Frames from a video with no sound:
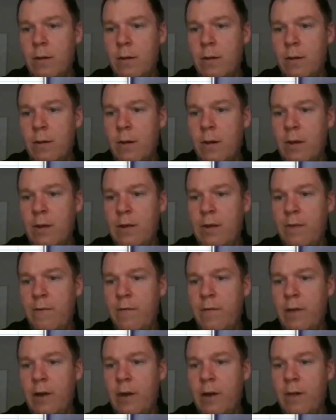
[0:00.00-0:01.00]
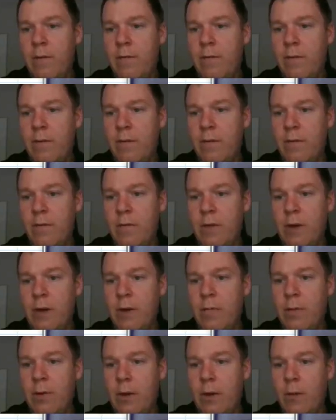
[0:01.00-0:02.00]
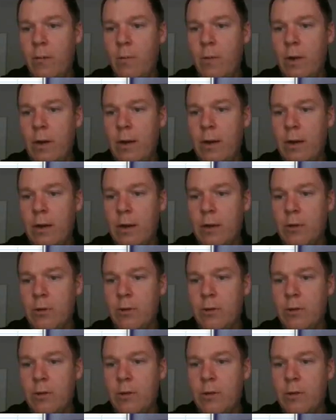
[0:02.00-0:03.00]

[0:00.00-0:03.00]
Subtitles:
95 divided by 100